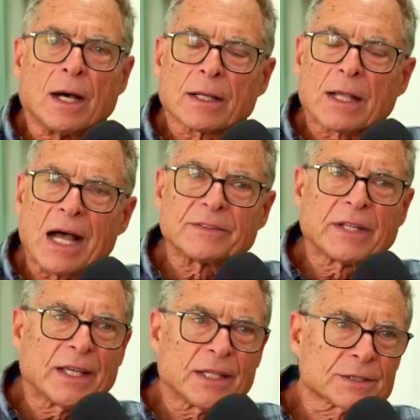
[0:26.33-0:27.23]

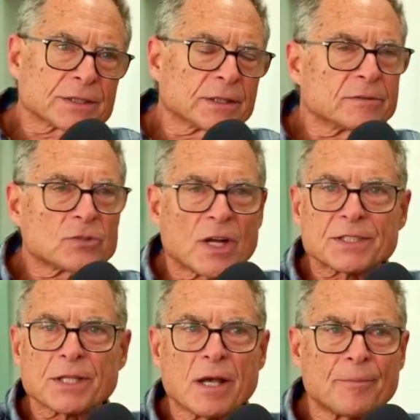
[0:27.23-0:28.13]
contests and
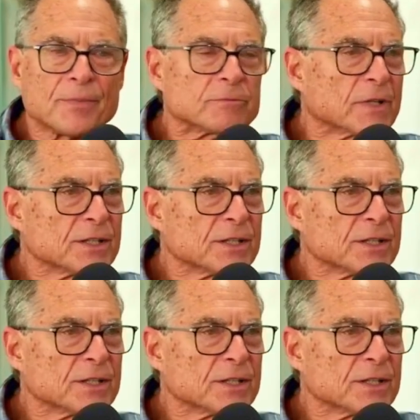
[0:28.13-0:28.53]
dress up and read